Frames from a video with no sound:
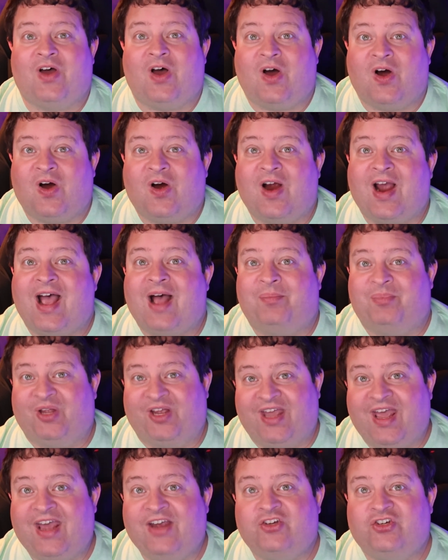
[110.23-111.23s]
our
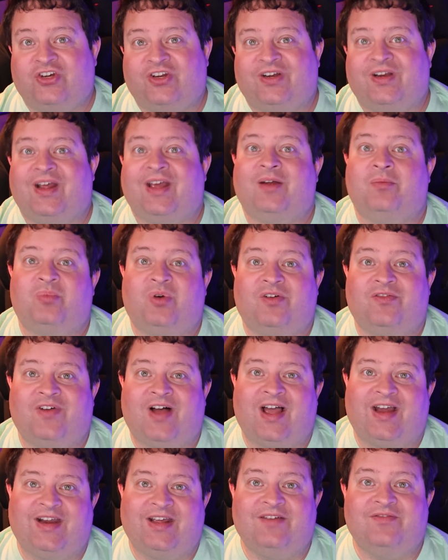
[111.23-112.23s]
application and
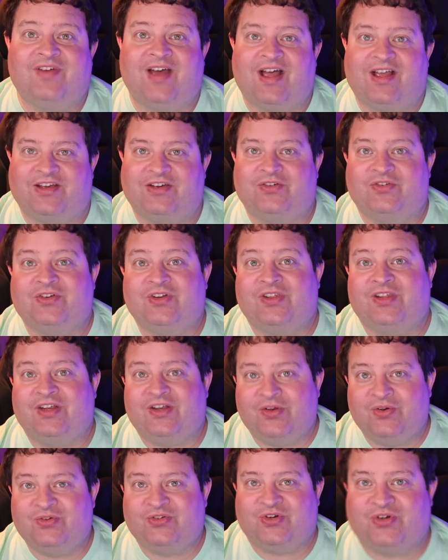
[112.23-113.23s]
providing value to the
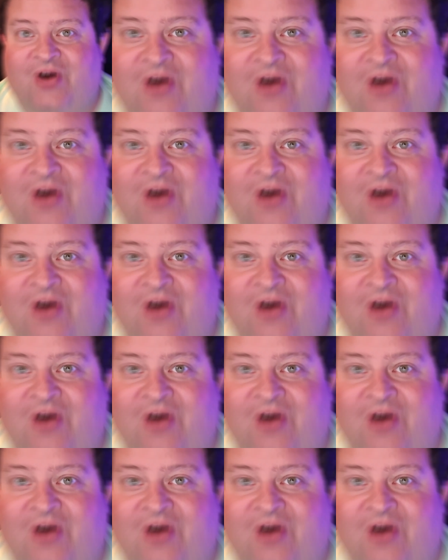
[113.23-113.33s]
user.